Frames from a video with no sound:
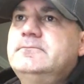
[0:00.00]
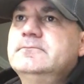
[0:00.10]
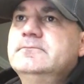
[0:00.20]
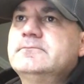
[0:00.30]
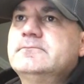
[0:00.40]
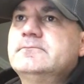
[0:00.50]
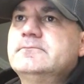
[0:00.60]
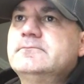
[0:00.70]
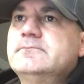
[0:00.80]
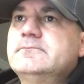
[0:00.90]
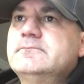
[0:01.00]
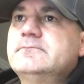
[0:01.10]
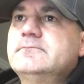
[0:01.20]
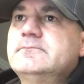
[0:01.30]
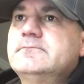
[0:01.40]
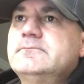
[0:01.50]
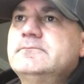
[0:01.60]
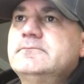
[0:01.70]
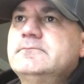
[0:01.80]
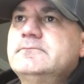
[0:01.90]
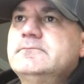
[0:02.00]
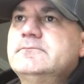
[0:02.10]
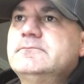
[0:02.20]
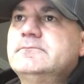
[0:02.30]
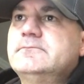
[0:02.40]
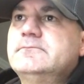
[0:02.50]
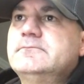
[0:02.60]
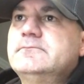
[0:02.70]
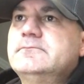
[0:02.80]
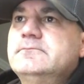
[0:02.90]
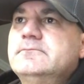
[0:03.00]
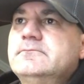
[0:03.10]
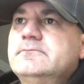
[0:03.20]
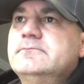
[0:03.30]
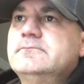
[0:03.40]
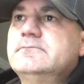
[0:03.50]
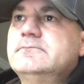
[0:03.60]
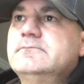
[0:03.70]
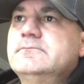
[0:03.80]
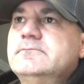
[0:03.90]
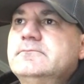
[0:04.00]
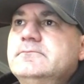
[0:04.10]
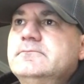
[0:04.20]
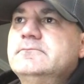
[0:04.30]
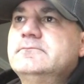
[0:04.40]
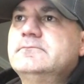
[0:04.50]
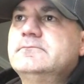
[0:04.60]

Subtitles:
(silent)